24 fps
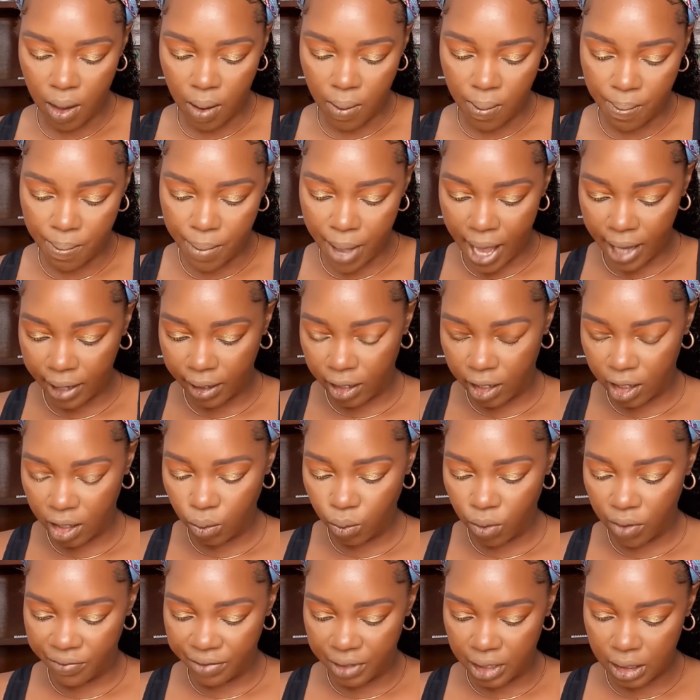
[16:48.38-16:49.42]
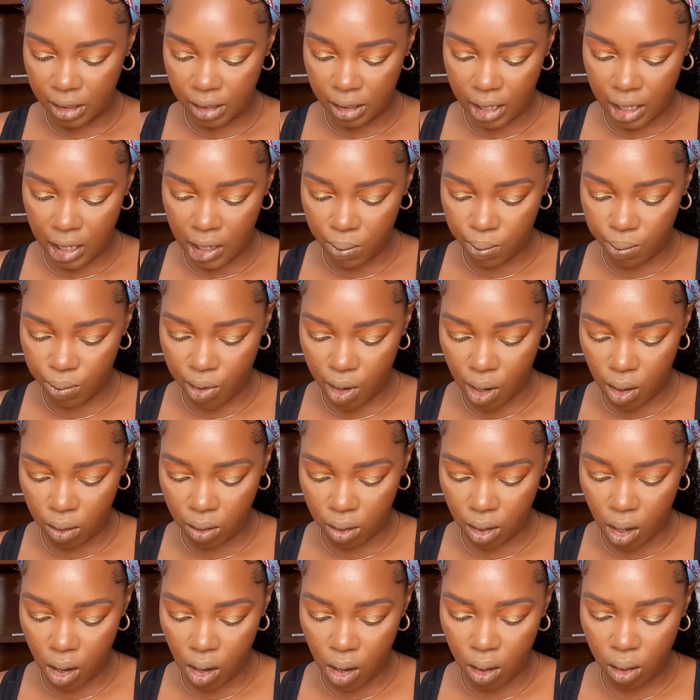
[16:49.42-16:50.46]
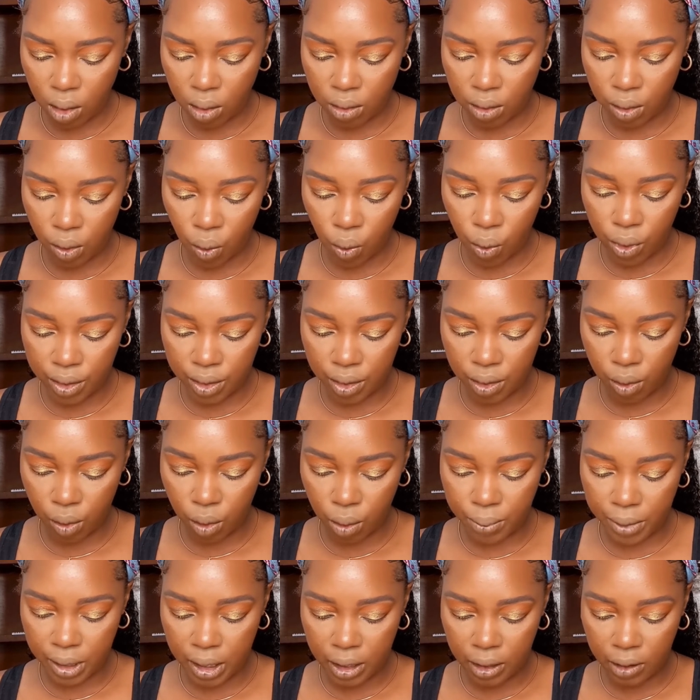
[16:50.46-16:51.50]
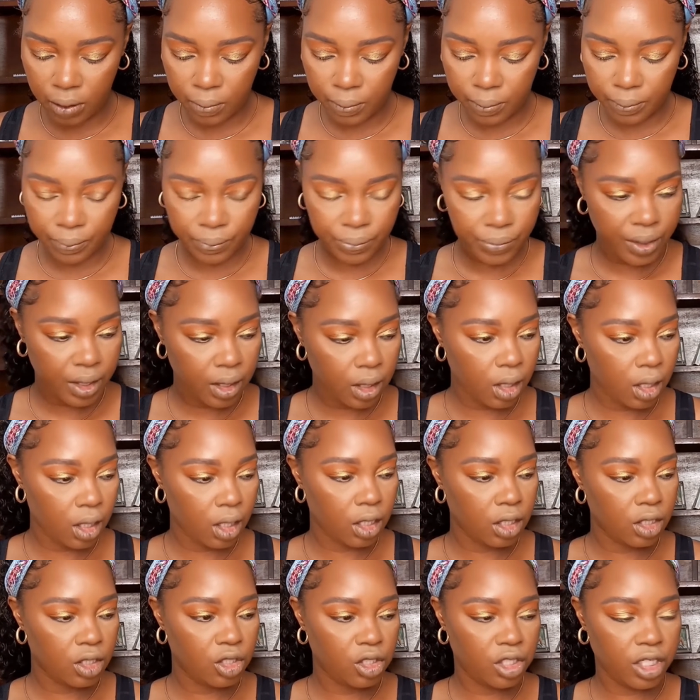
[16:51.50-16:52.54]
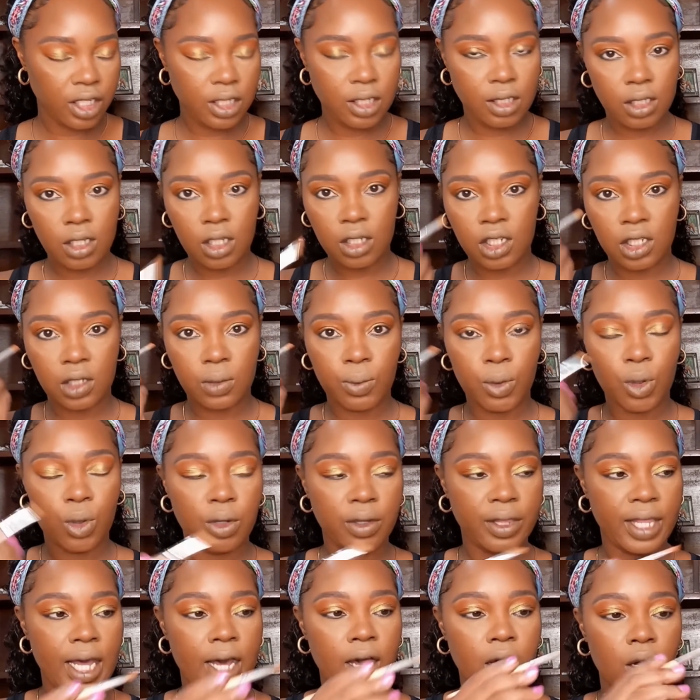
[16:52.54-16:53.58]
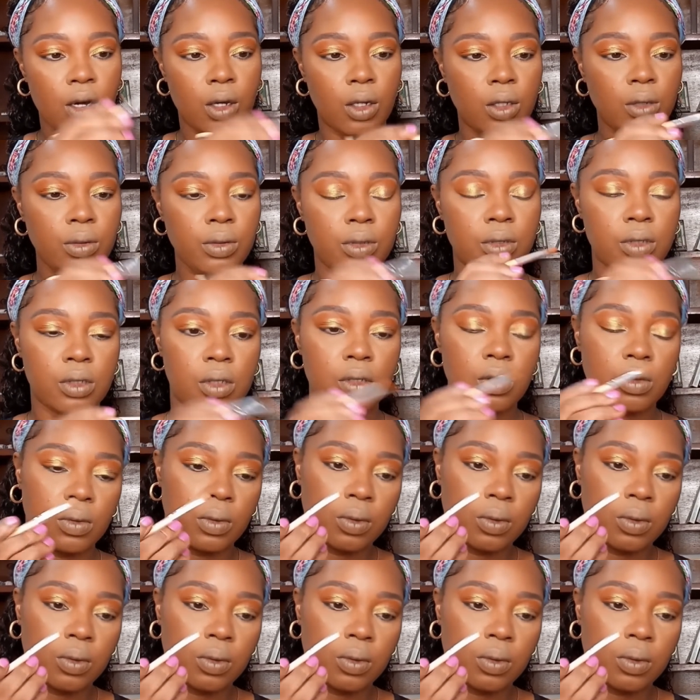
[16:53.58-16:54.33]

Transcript: Back in with the same brown called Juvia, just to smoke that out.